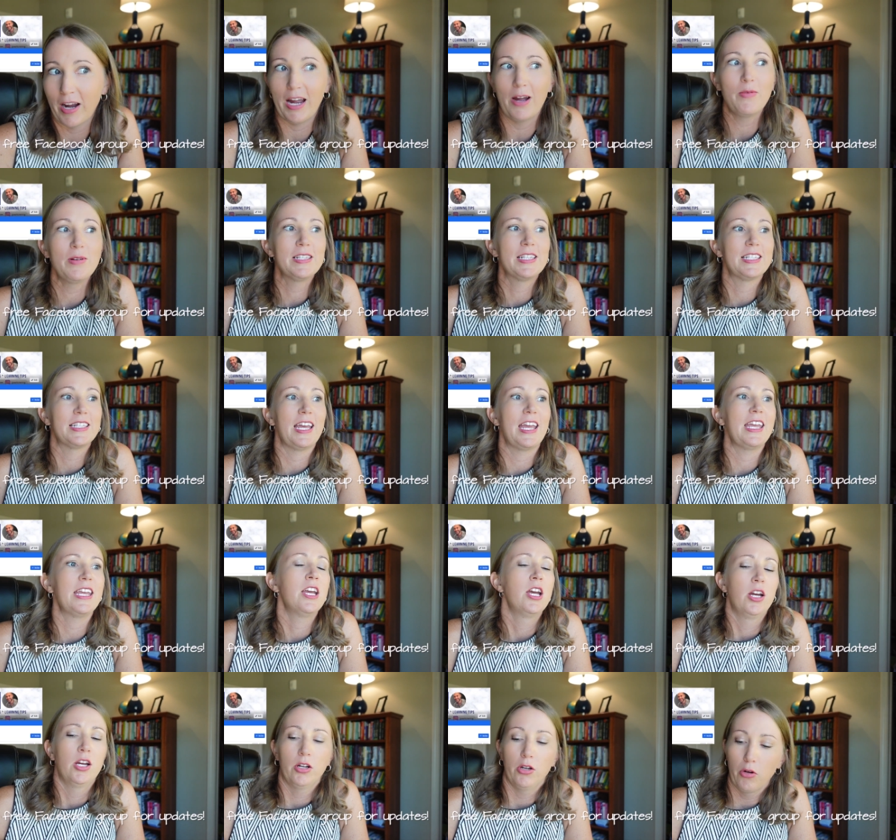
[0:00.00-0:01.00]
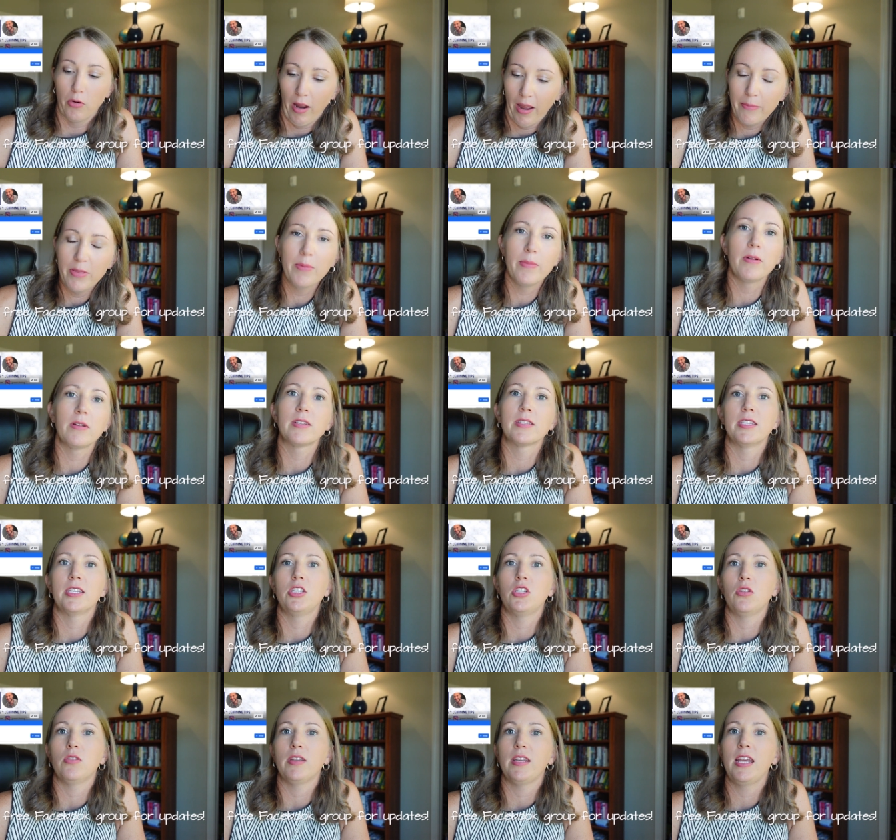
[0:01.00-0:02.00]
I would say grab the books
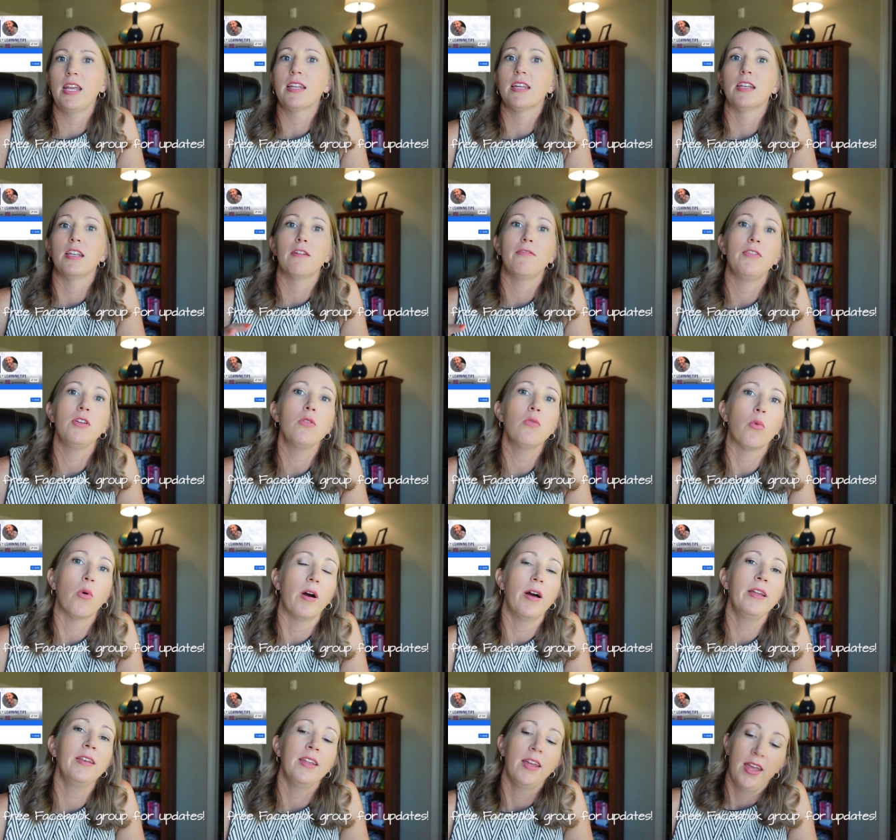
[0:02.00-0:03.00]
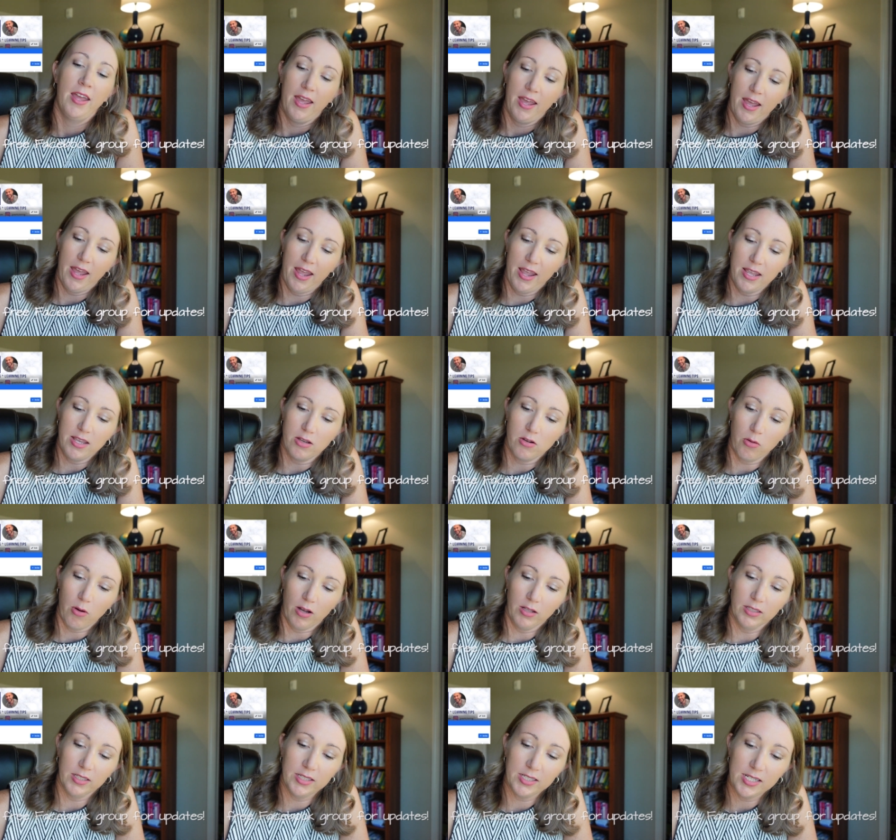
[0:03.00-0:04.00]
that you need and if you want a
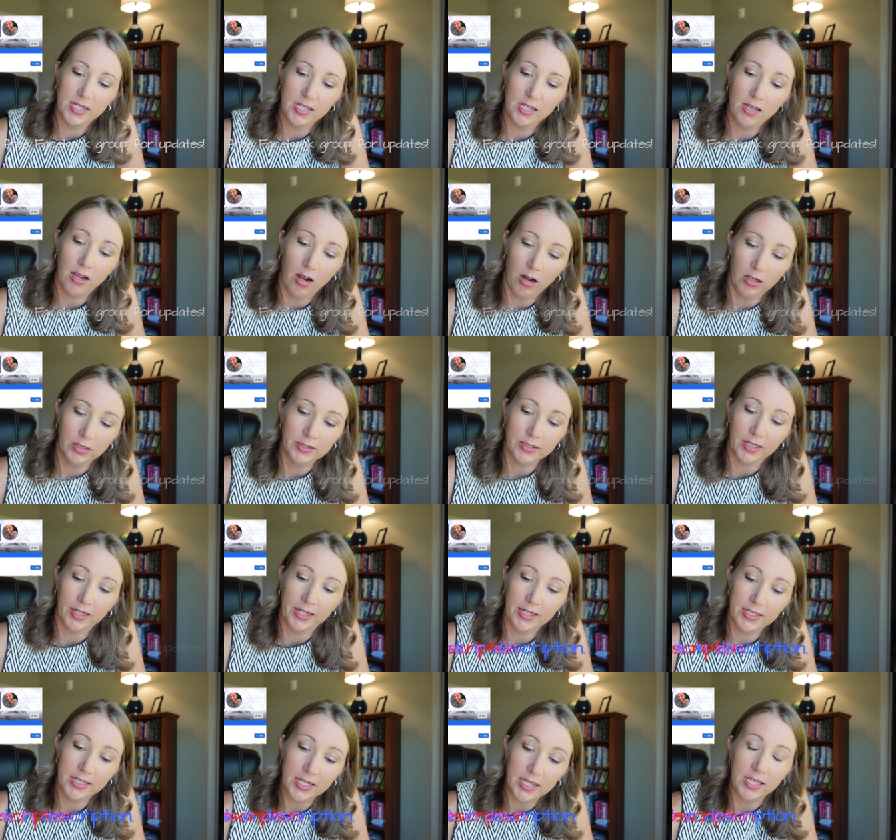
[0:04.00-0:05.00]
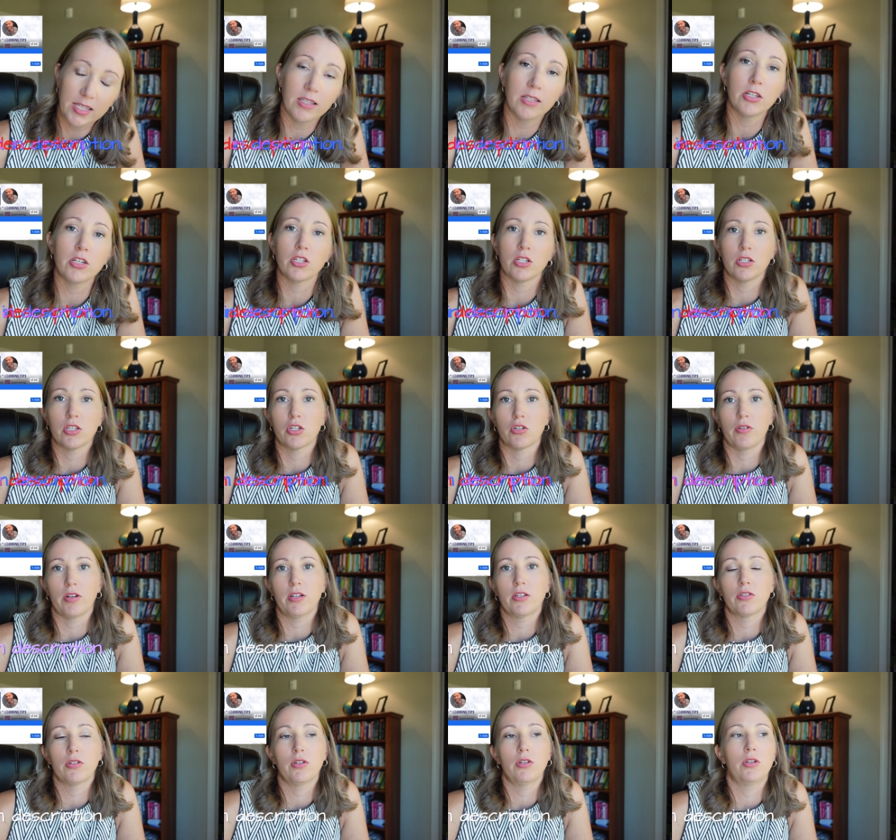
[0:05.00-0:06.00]
quality online English
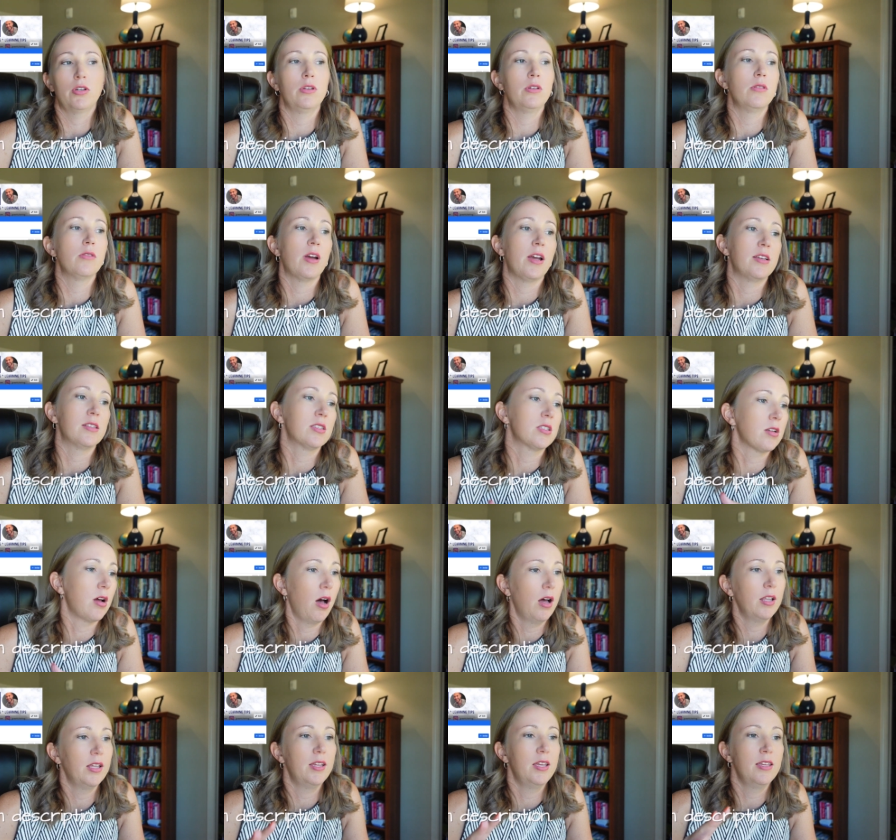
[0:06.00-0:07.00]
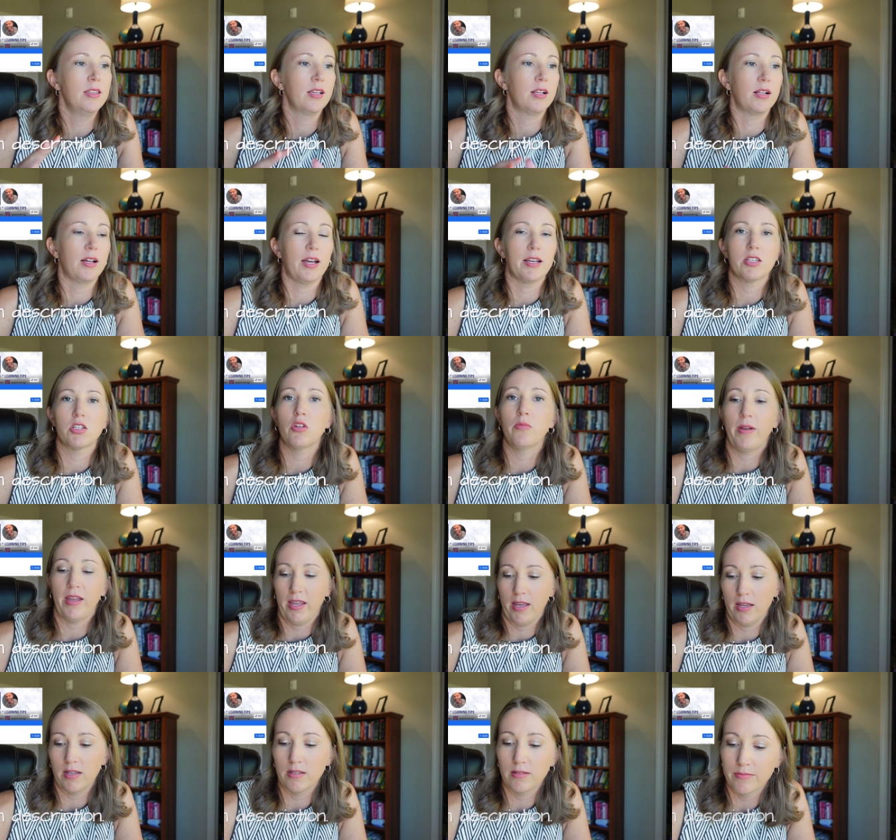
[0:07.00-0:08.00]
instructor who has taught in a classroom
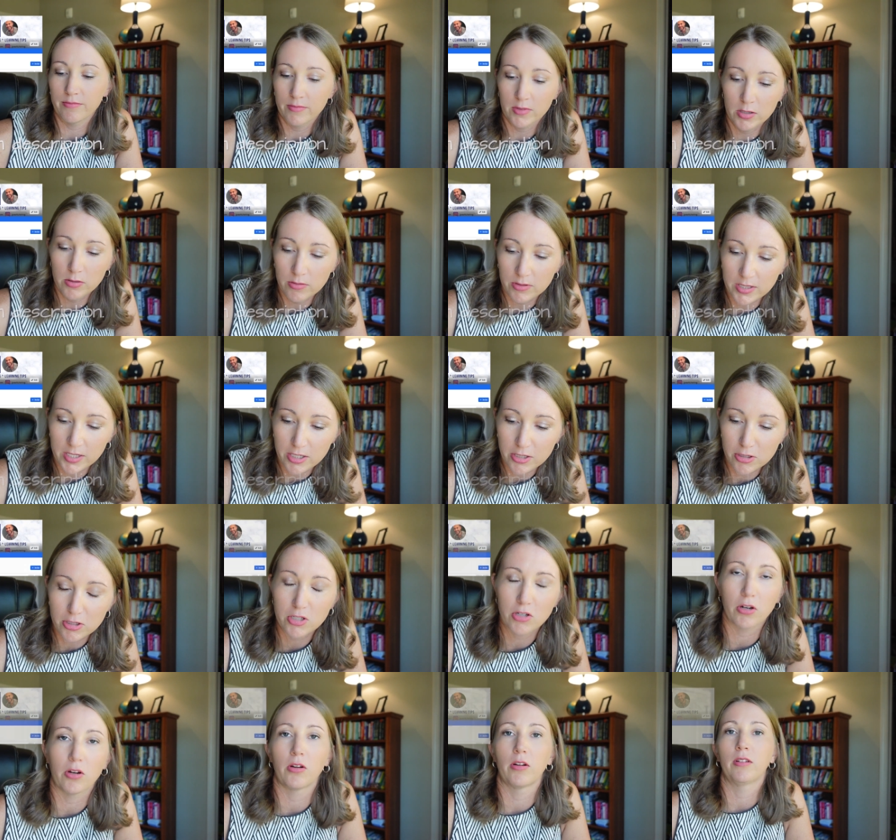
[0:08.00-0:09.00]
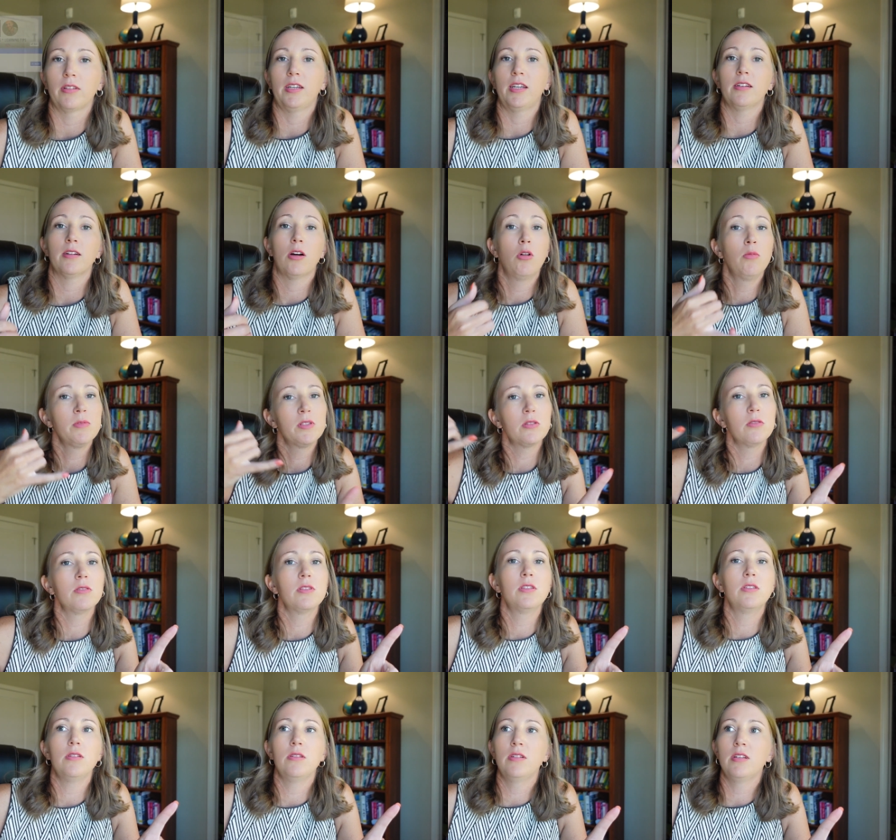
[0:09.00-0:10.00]
and who teaches currently homeschool
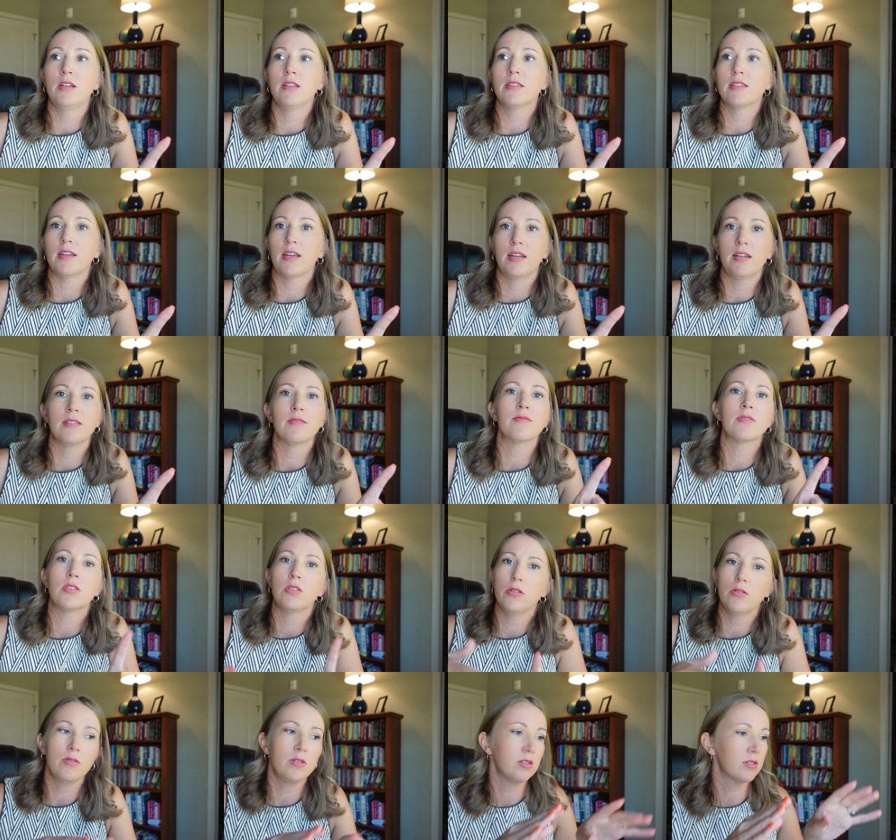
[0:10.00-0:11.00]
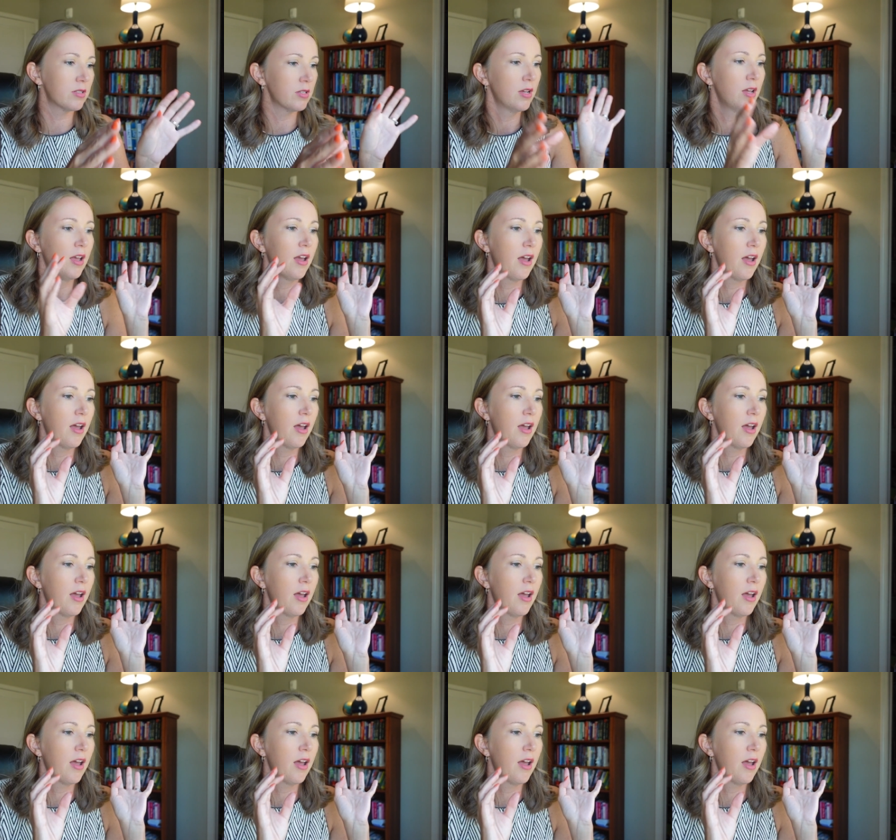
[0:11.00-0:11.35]
students and students